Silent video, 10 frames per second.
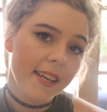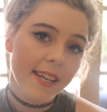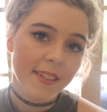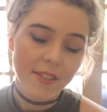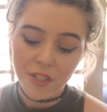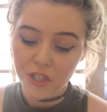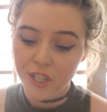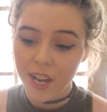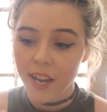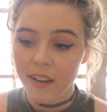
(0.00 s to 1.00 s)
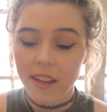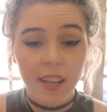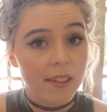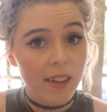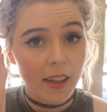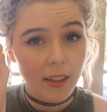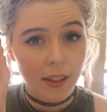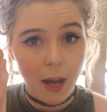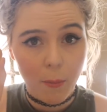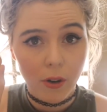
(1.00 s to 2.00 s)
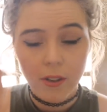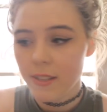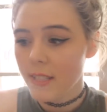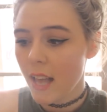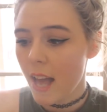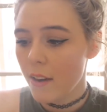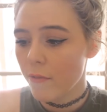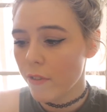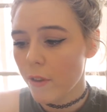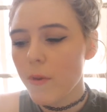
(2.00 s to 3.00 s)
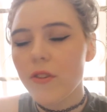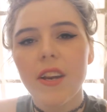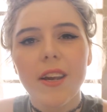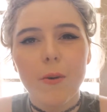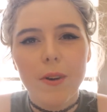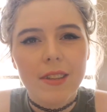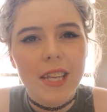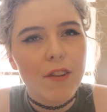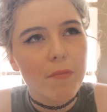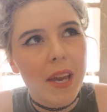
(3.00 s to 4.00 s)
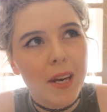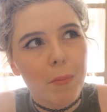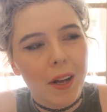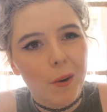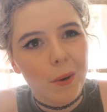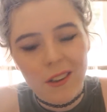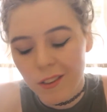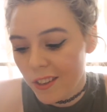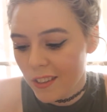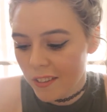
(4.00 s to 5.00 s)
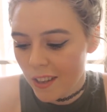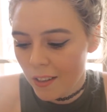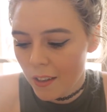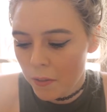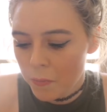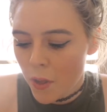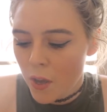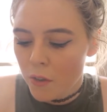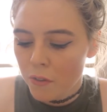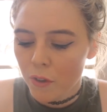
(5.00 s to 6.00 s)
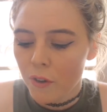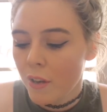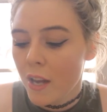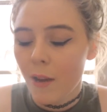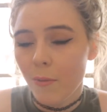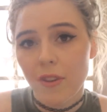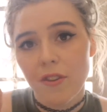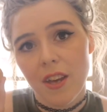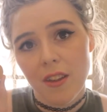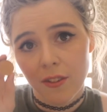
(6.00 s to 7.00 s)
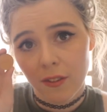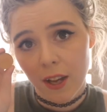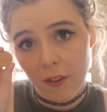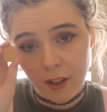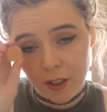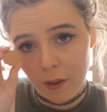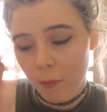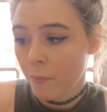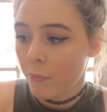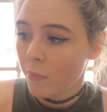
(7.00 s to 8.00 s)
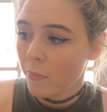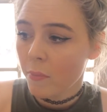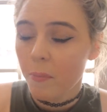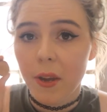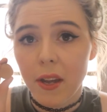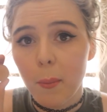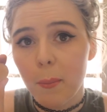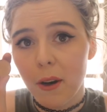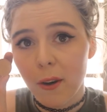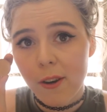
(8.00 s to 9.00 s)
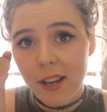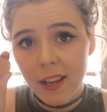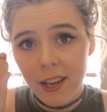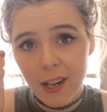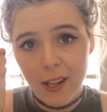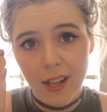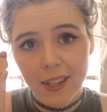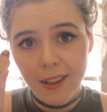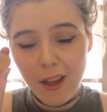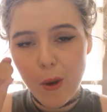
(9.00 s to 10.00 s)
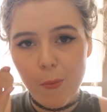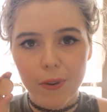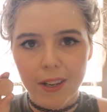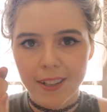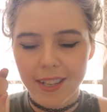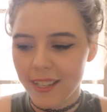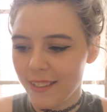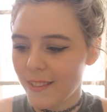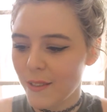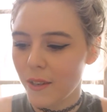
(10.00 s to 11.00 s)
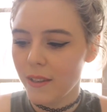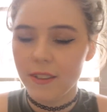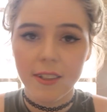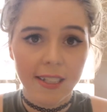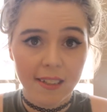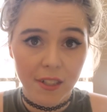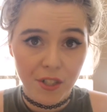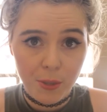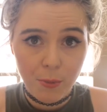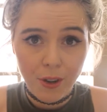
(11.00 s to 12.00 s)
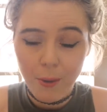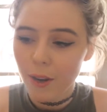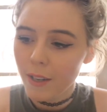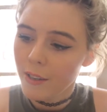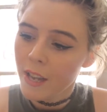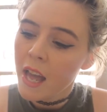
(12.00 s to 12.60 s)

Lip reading: next shade is Glamorous, and for some reason I always think of peanut butter when I look at this color, so I'm just going to say this is kind of like a peanut buttery color, but it's a shimmery one